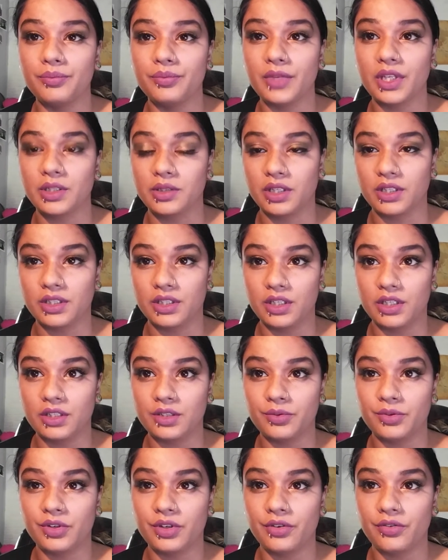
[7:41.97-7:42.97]
That's because it
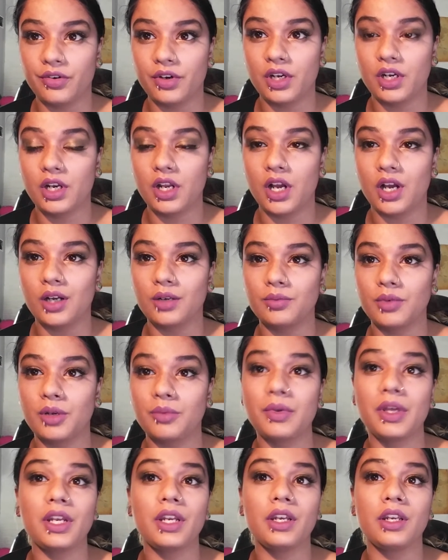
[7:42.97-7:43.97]
is different.
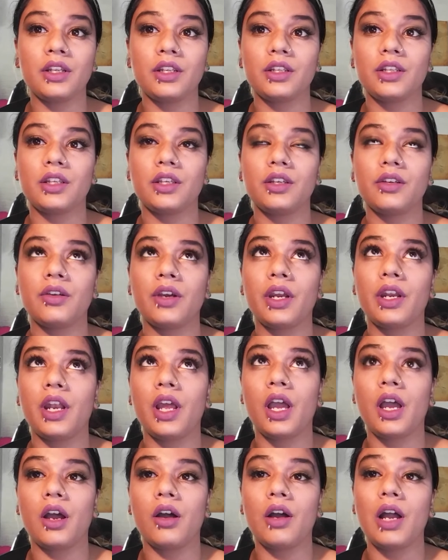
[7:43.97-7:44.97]
I'm editing it right
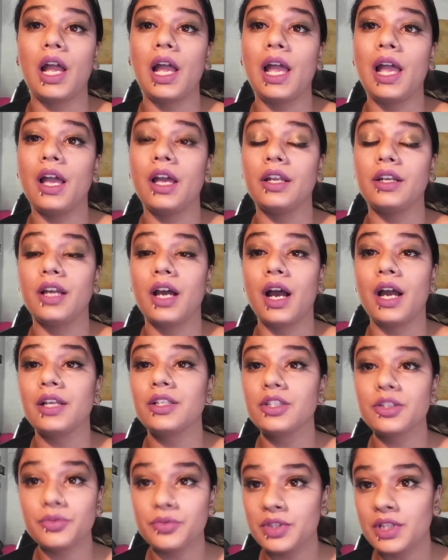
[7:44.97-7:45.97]
now, and I
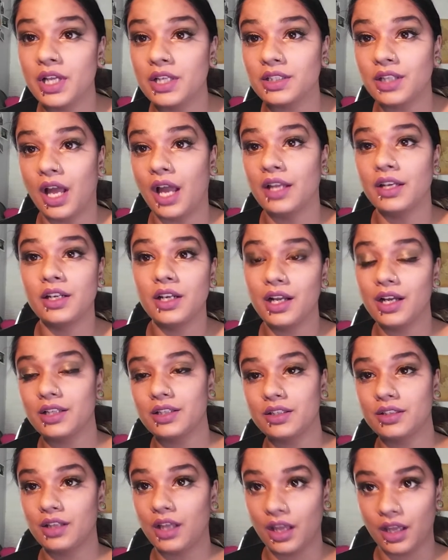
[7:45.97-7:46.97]
just realized I did
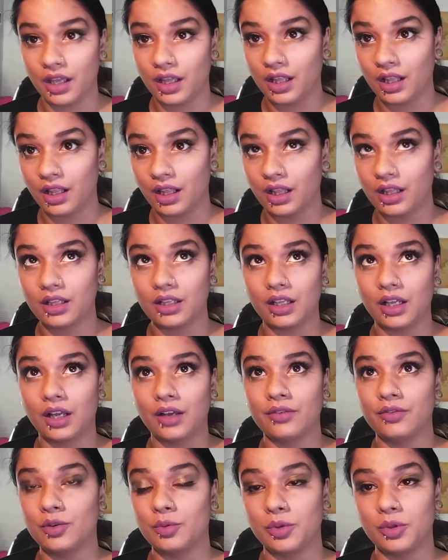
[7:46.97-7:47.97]
not say
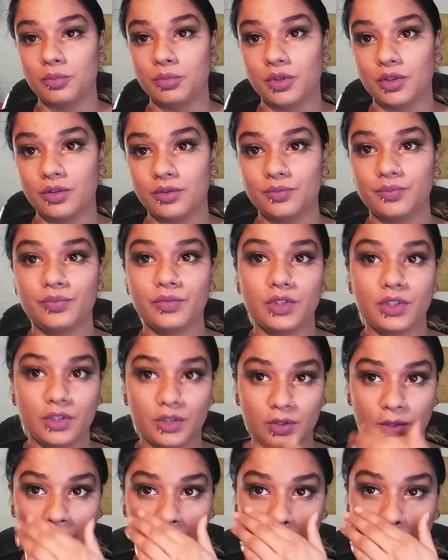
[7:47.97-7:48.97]
a few people.
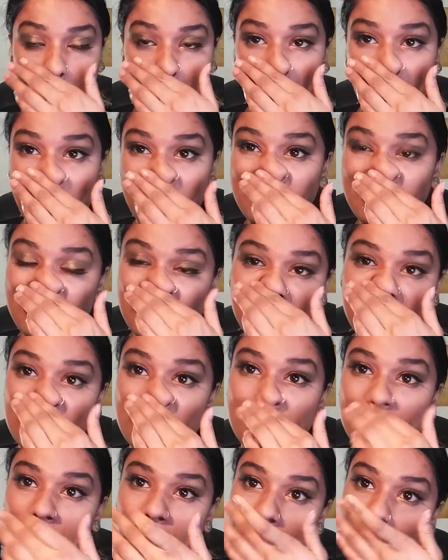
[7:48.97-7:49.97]
So I just
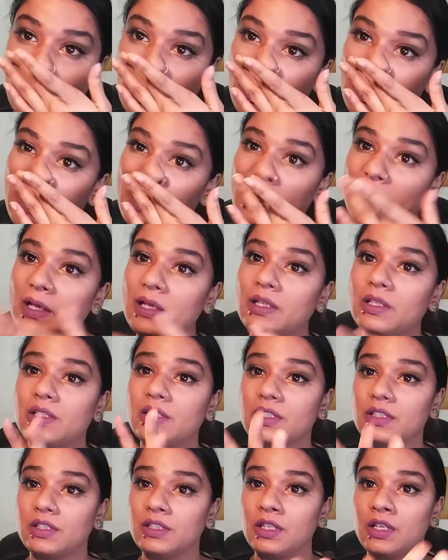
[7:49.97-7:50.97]
gonna
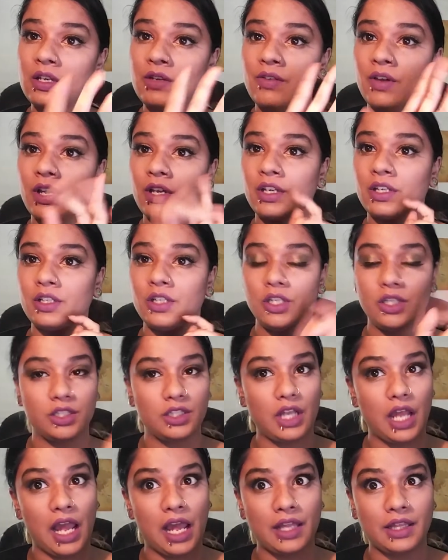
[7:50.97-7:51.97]
see if I can
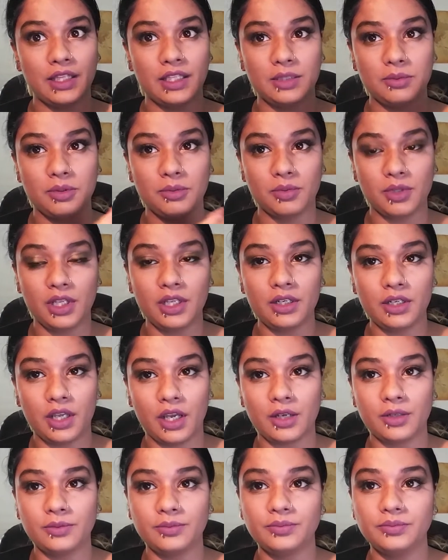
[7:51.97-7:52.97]
just add these people in
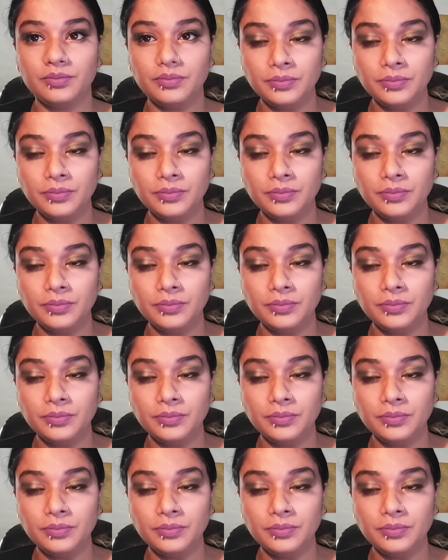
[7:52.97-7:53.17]
now.